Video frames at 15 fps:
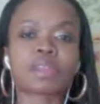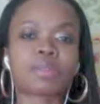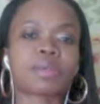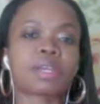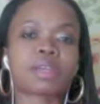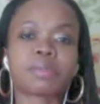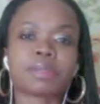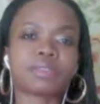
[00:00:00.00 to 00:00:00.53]

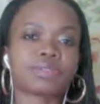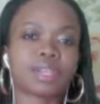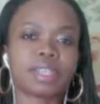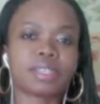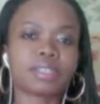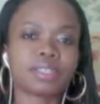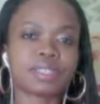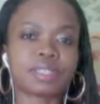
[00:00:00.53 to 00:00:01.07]
away and I'll be dry
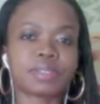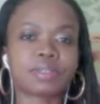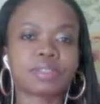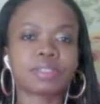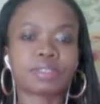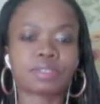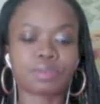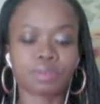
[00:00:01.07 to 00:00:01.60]
and itchy
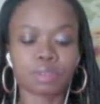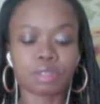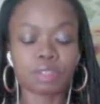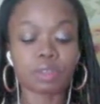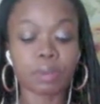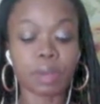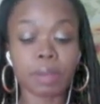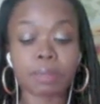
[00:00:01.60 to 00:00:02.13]
soon.
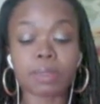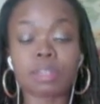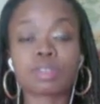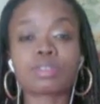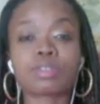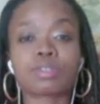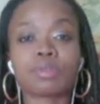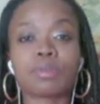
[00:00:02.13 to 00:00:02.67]
So what I'm
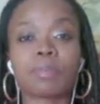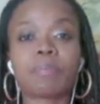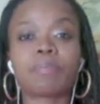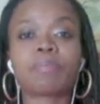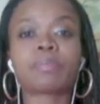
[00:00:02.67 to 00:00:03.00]
going to do,